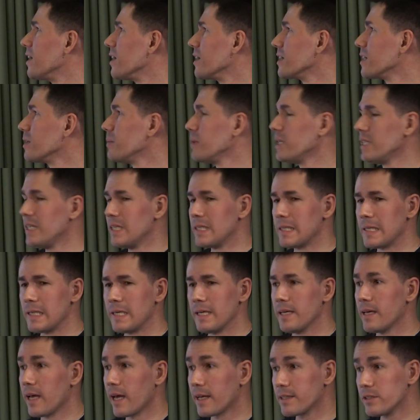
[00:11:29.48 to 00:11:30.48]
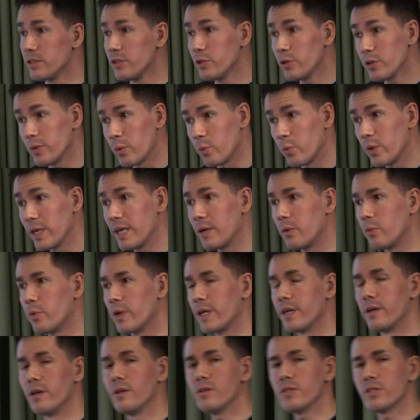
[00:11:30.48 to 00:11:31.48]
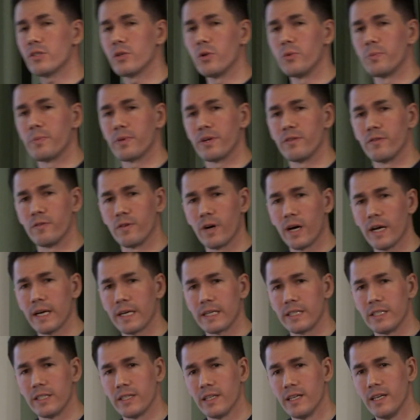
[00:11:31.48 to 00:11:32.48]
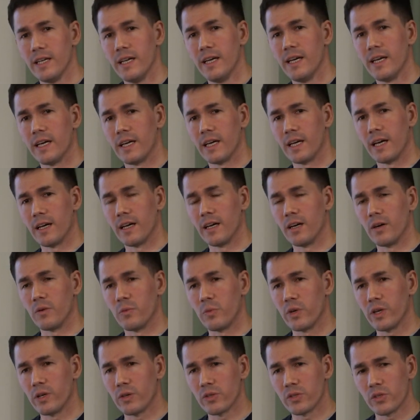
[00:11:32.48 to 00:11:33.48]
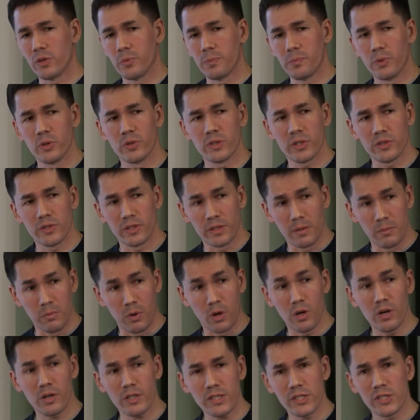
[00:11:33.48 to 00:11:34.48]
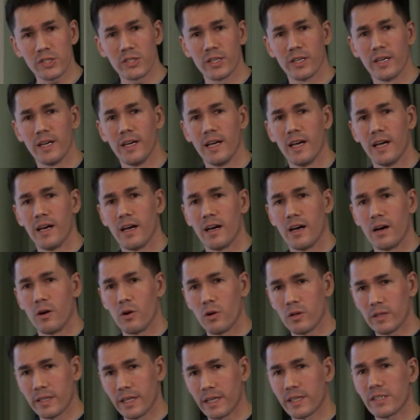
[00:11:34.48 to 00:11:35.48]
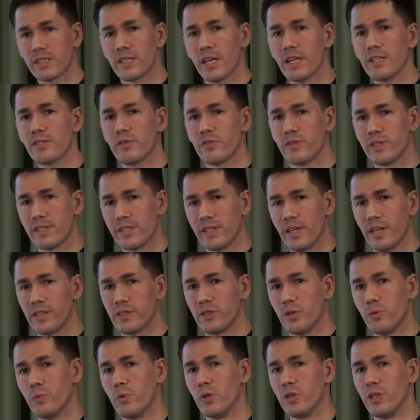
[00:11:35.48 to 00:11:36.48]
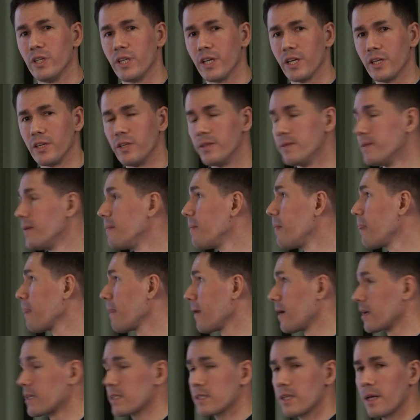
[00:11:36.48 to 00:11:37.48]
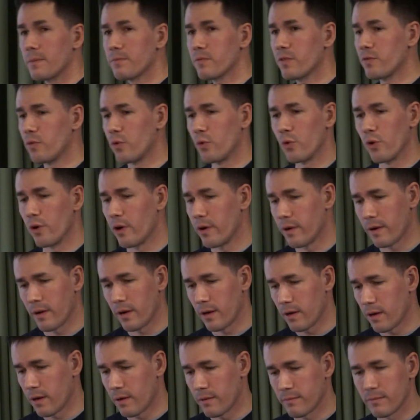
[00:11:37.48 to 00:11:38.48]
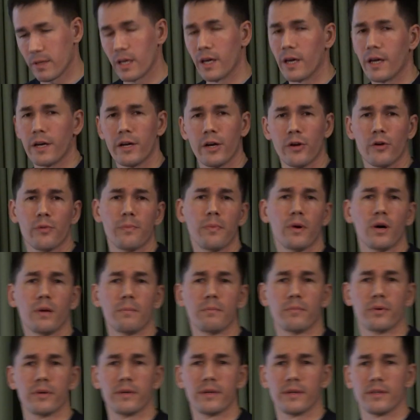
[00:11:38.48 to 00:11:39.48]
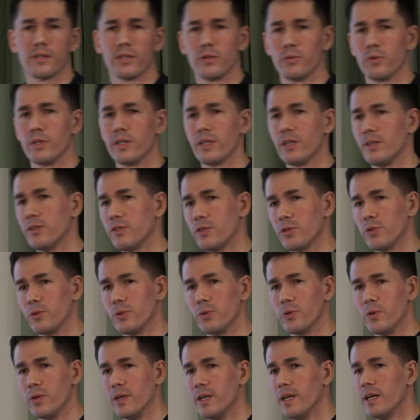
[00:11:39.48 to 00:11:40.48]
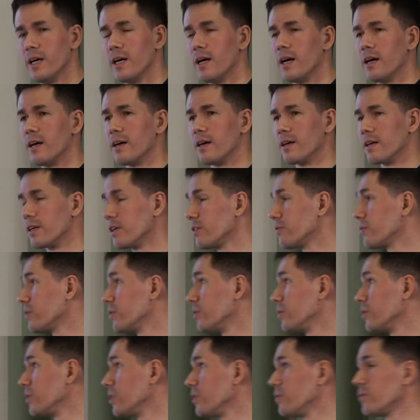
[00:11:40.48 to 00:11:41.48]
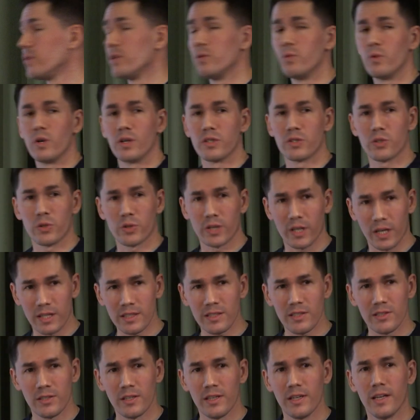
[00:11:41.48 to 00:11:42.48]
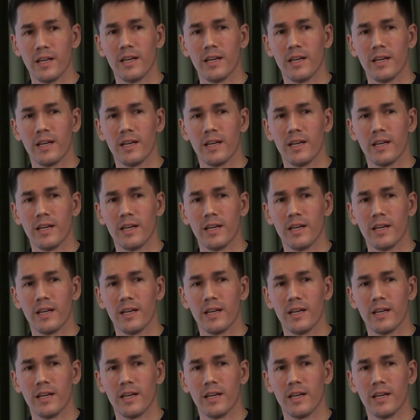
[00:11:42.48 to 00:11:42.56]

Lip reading: immediately. And we also provide, we also put in the box all the accessories that you would need, except for an air pump. You would need to, if you want to cut